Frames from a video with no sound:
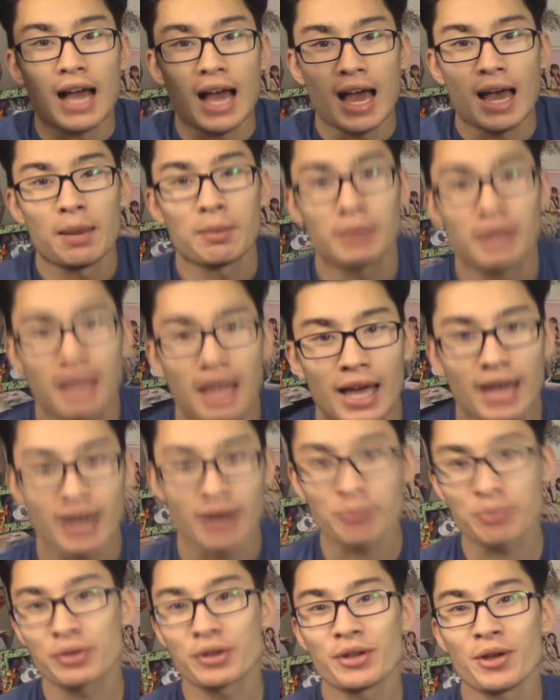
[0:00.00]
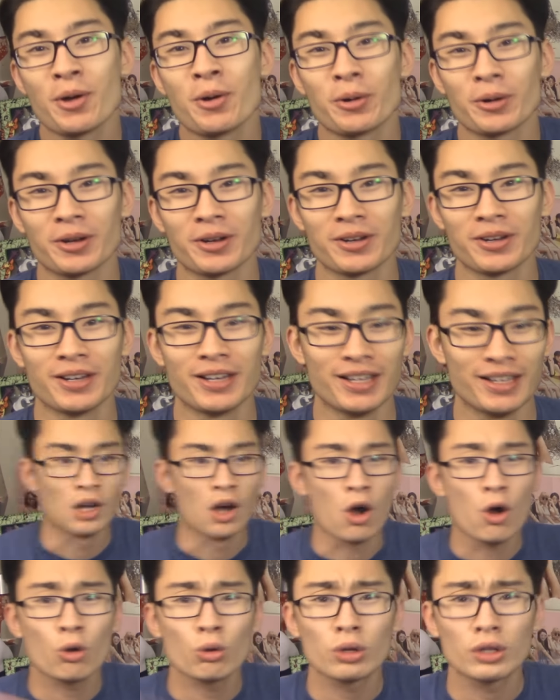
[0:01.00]
glad I pre-ordered it.
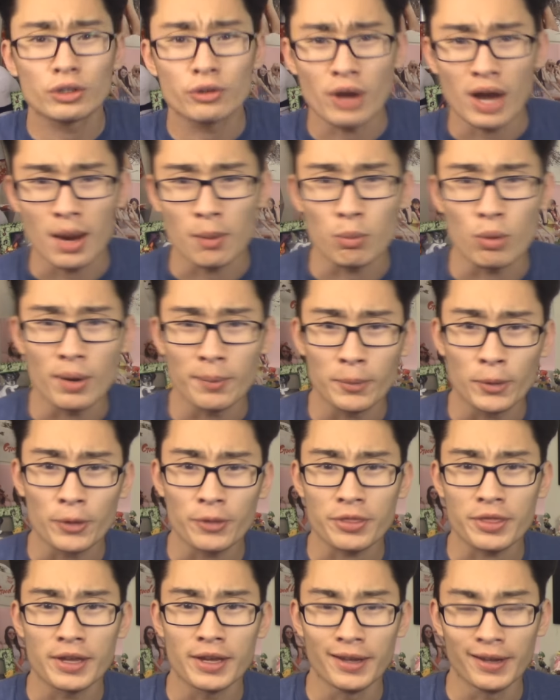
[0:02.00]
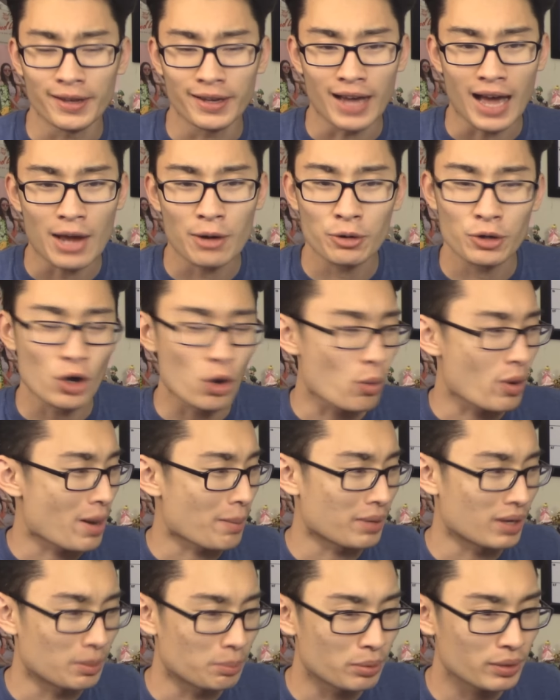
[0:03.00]
Holy crap, one more thing. I don't know where
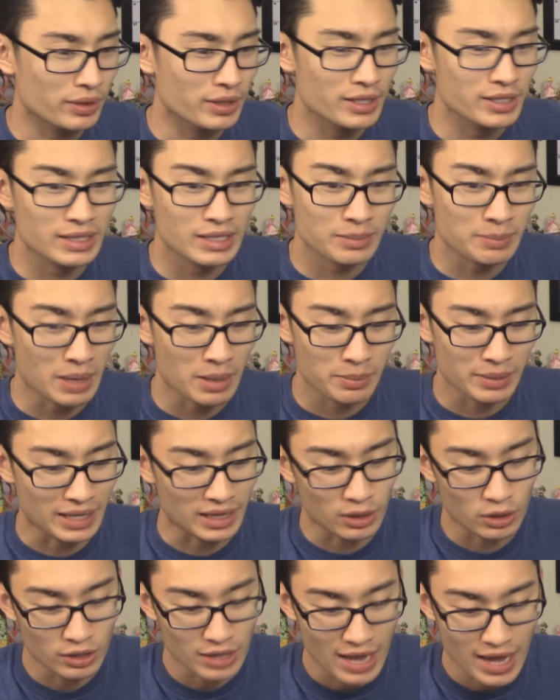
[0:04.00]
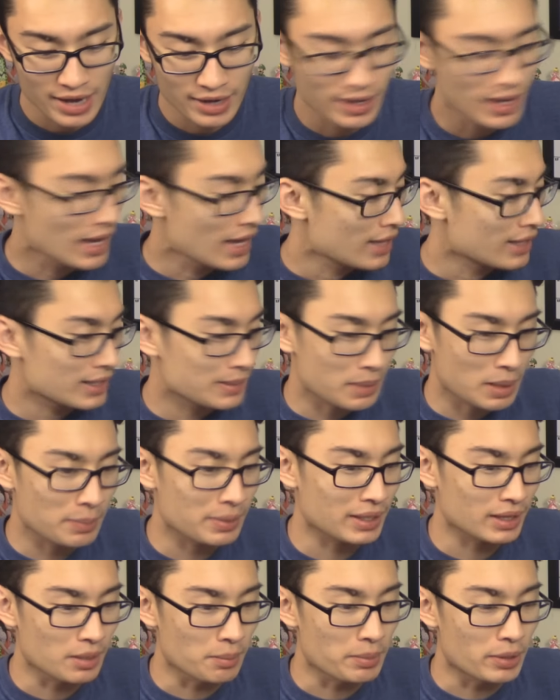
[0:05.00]
I'm gonna put this. This might be at the end, this might
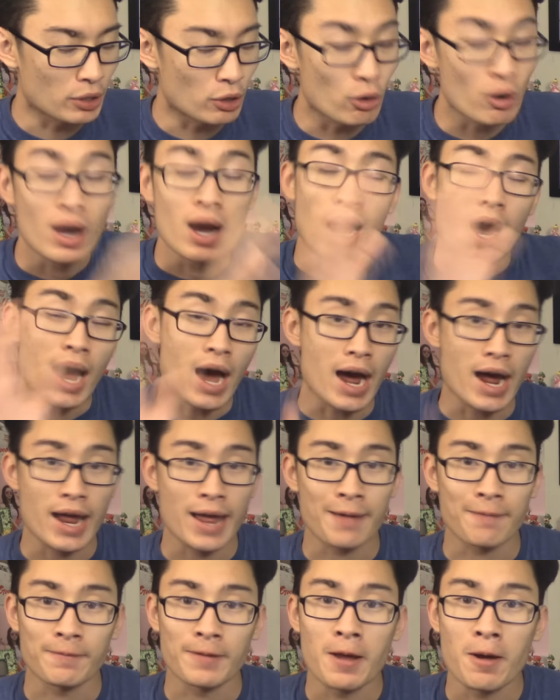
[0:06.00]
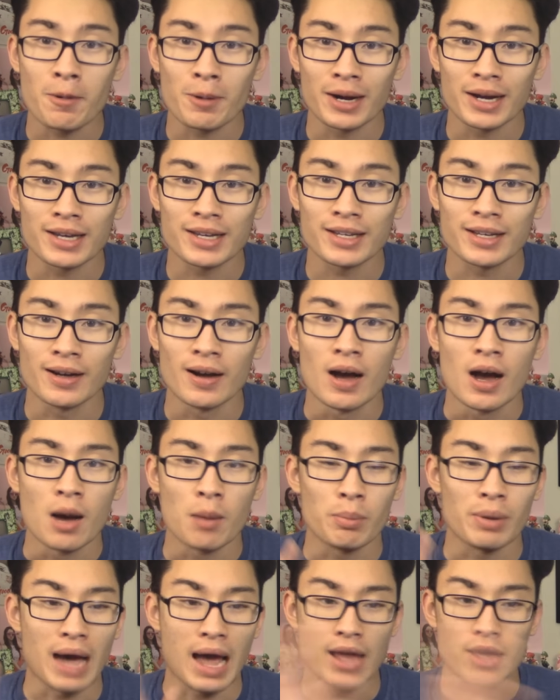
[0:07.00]
be in the middle. I have no idea,
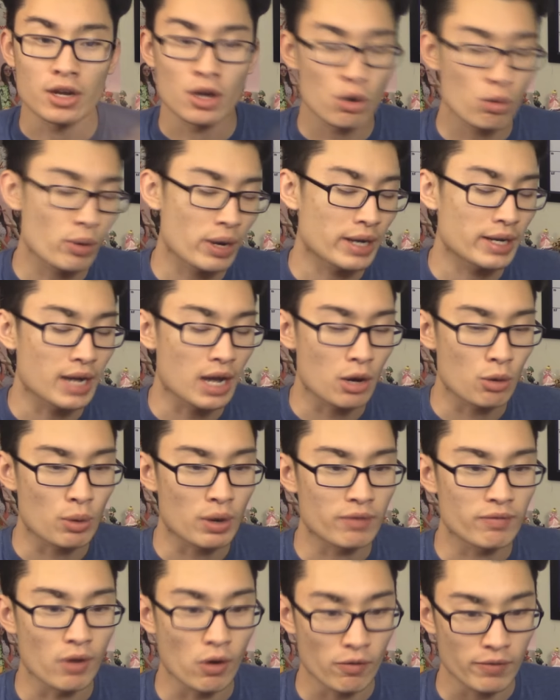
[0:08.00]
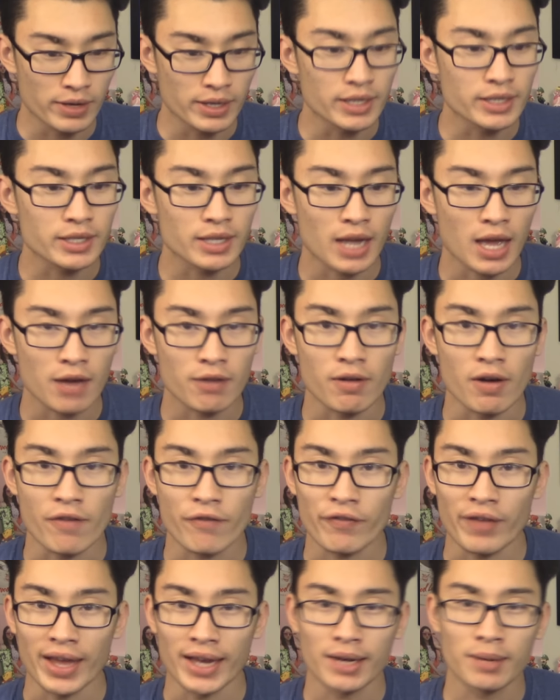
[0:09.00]
but I know right now Red Velvet doesn't have a
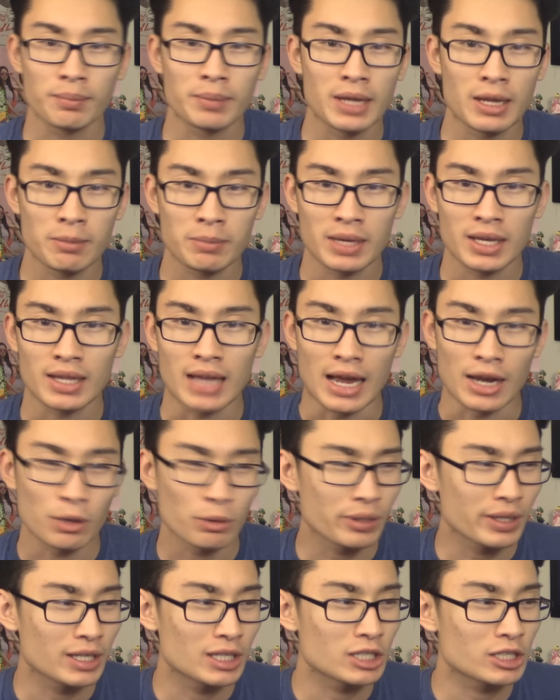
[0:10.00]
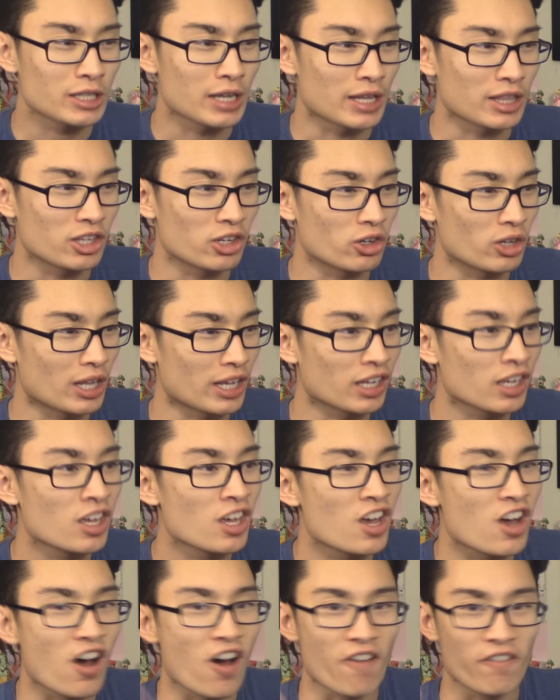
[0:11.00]
fandom name yet. I know they just got their like
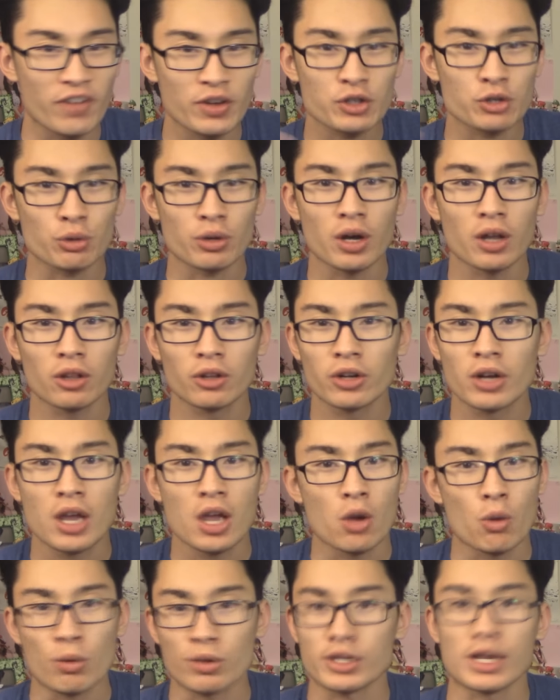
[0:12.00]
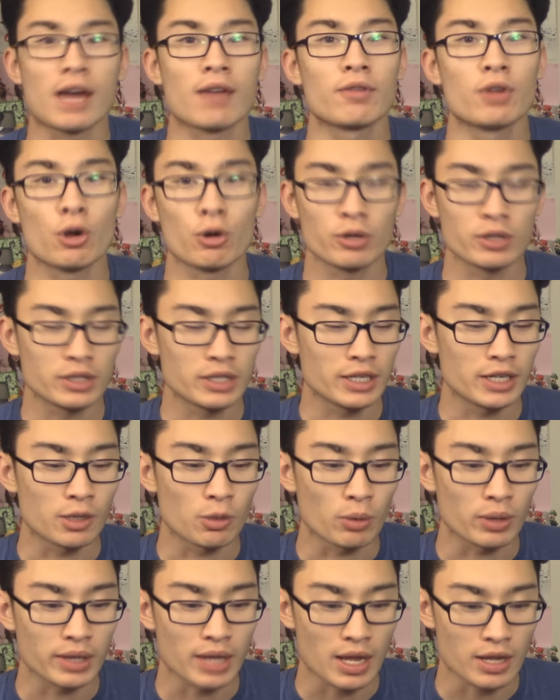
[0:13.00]
official color, which I have no idea
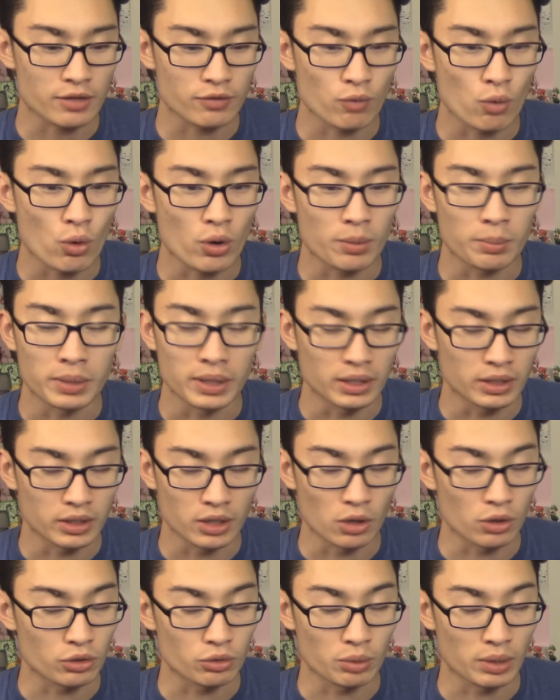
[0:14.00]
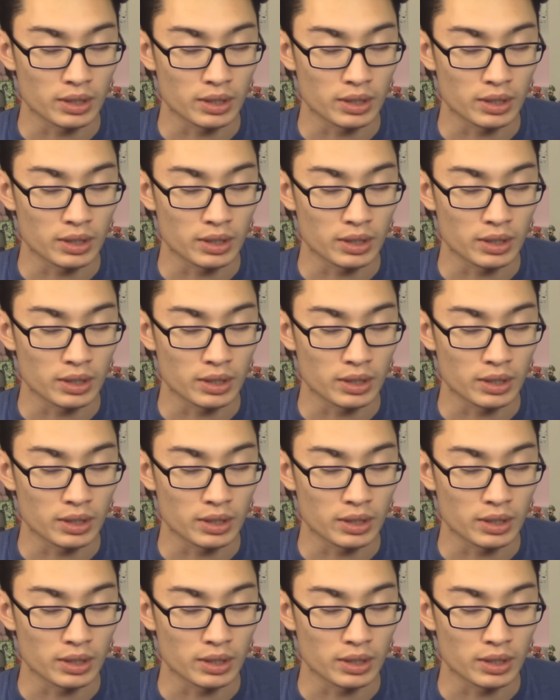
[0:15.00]
what that's for, but you know, I